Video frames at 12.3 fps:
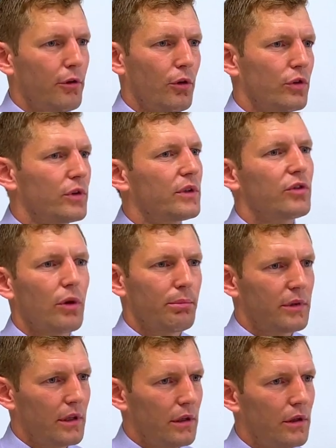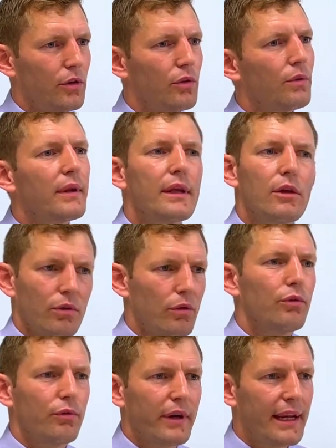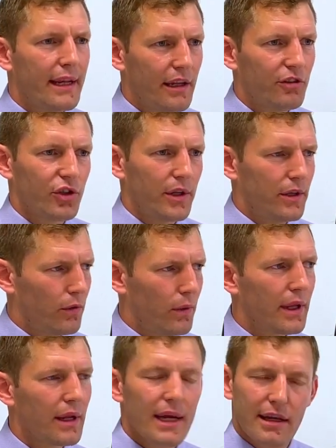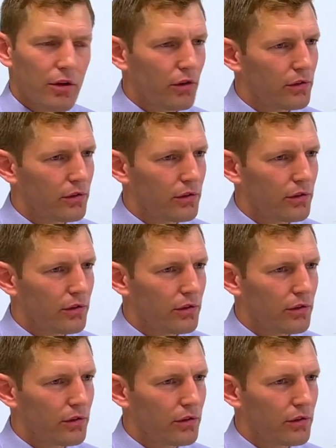but if you're doing something you really enjoy doing,